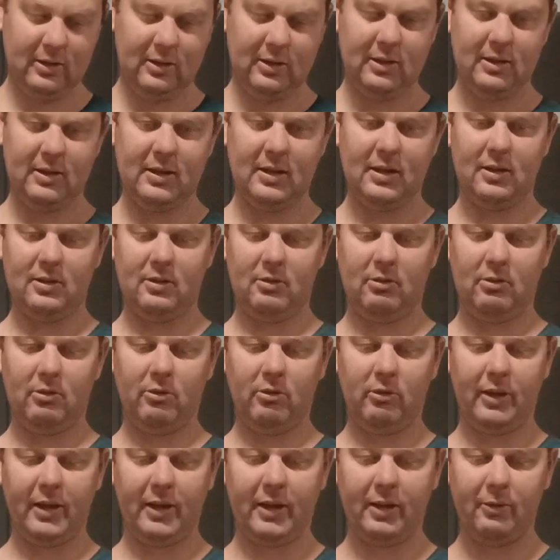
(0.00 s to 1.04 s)
And then
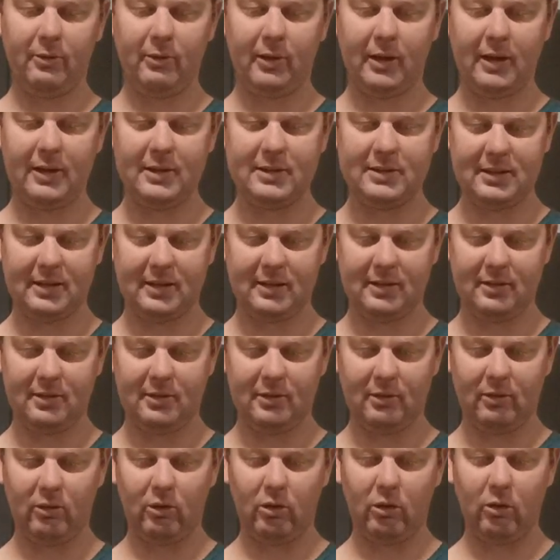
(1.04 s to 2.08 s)
lengthways, so
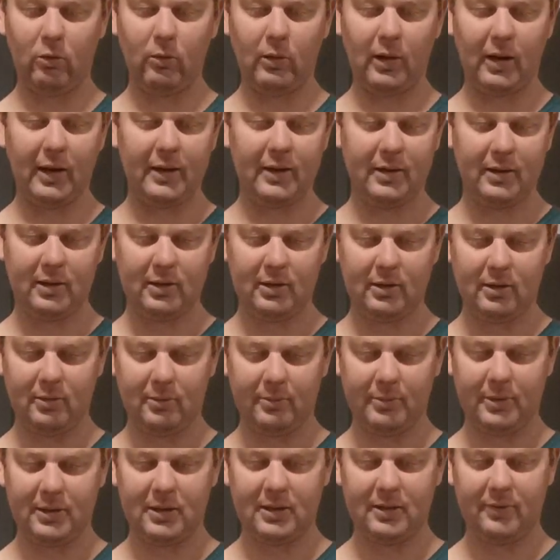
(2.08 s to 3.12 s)
the long way,
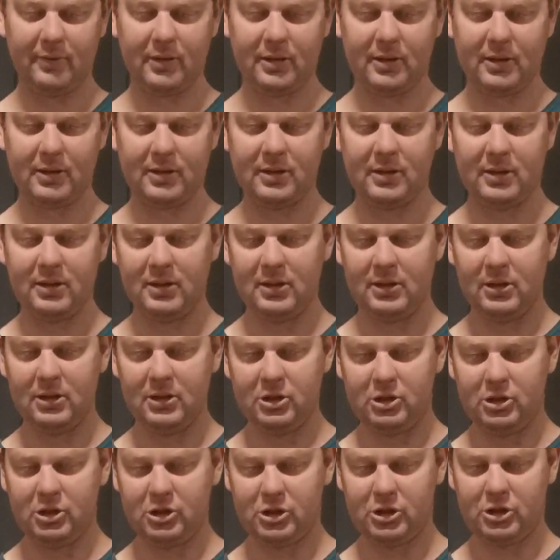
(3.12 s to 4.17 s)
I'll be giving it a
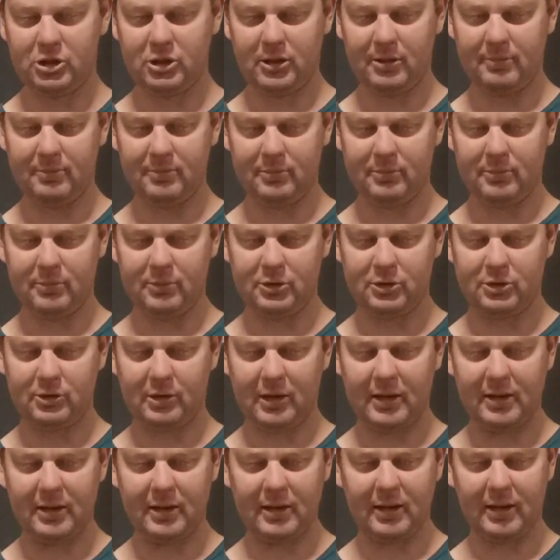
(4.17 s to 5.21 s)
snip
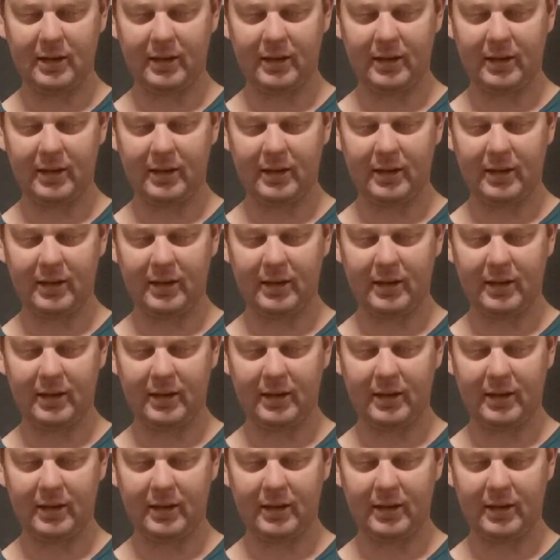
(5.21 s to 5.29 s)
straight down